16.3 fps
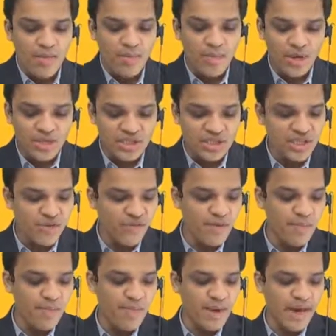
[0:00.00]
positive
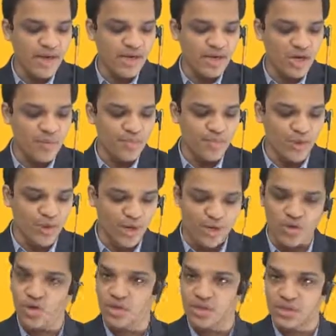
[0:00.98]
impact on product
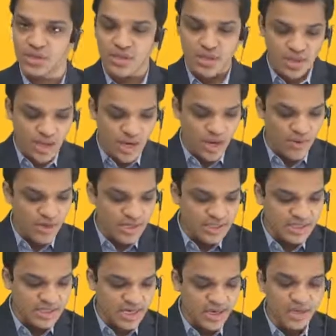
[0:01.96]
cost. Now
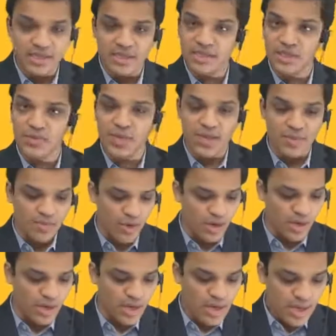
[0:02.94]
understand that this is very
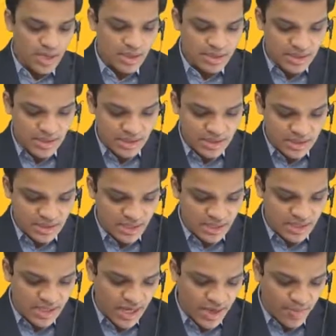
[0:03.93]
important.
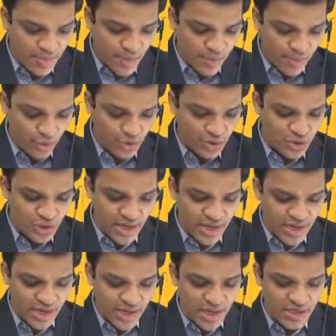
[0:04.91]
Just-in-time approach
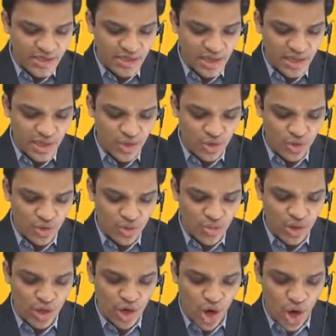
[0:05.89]
renders the EOQ
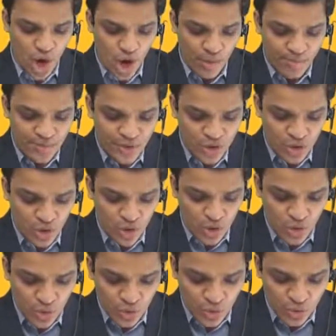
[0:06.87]
model
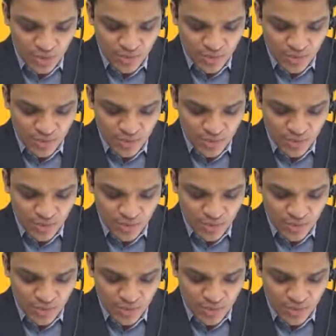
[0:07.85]
obsolete.